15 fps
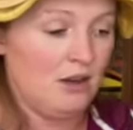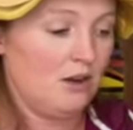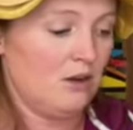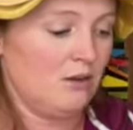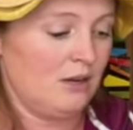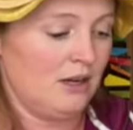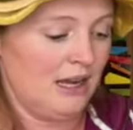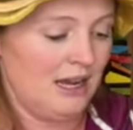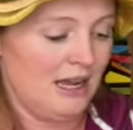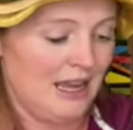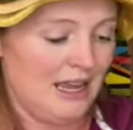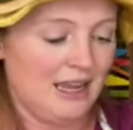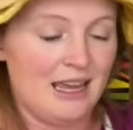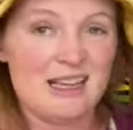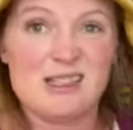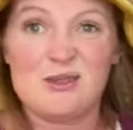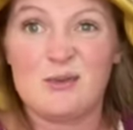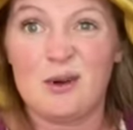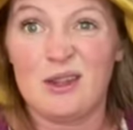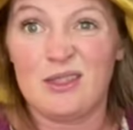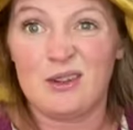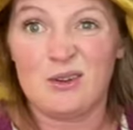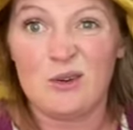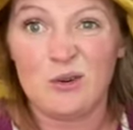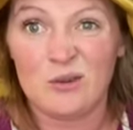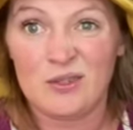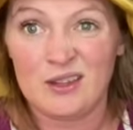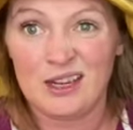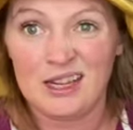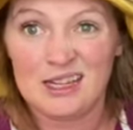okay? And guess what? The cool
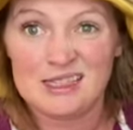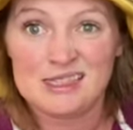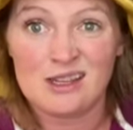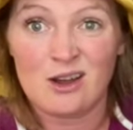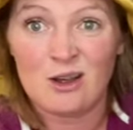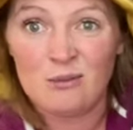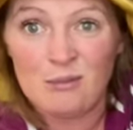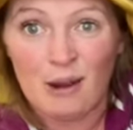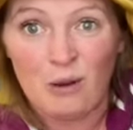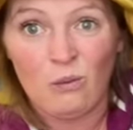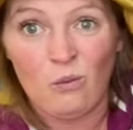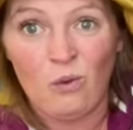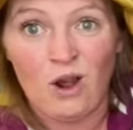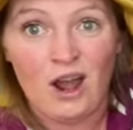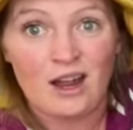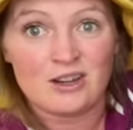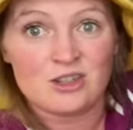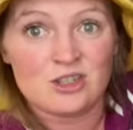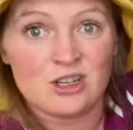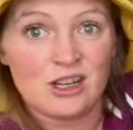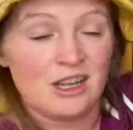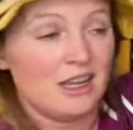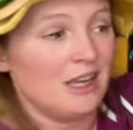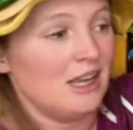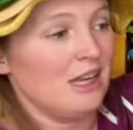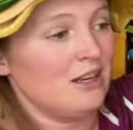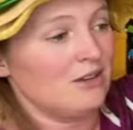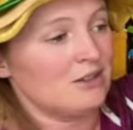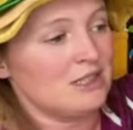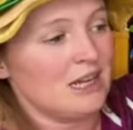thing is on my watch,
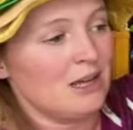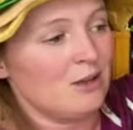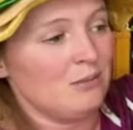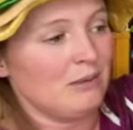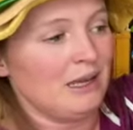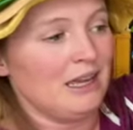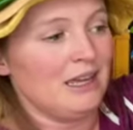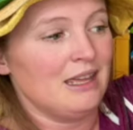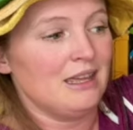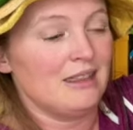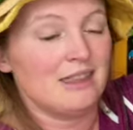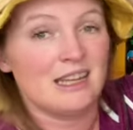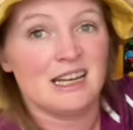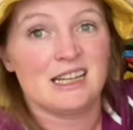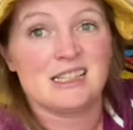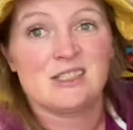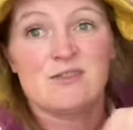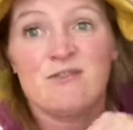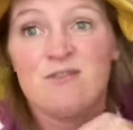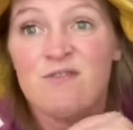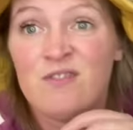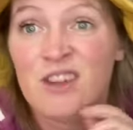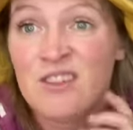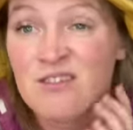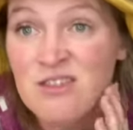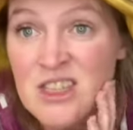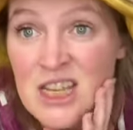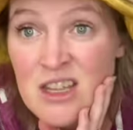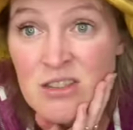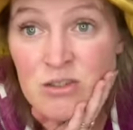it'll tell me that it's
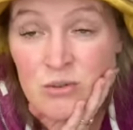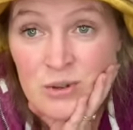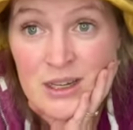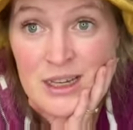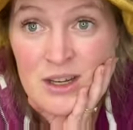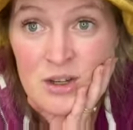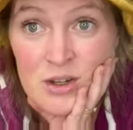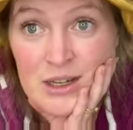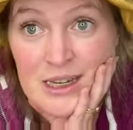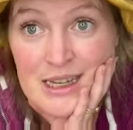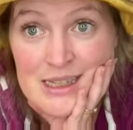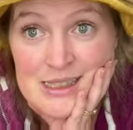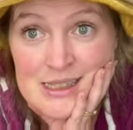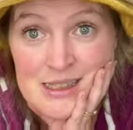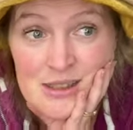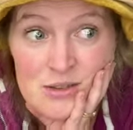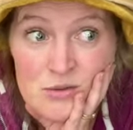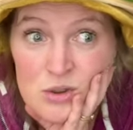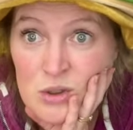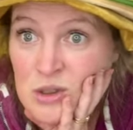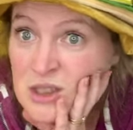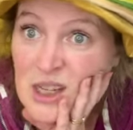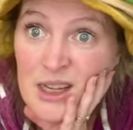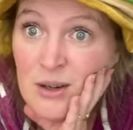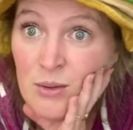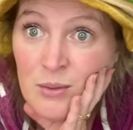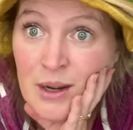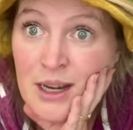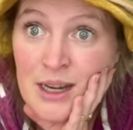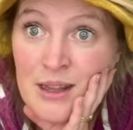53 degrees. So it's kind of
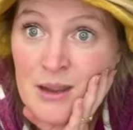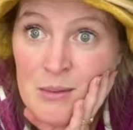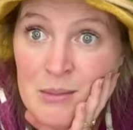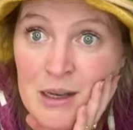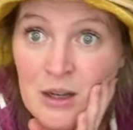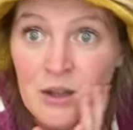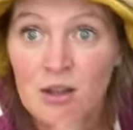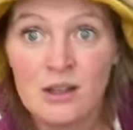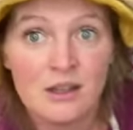right in the middle.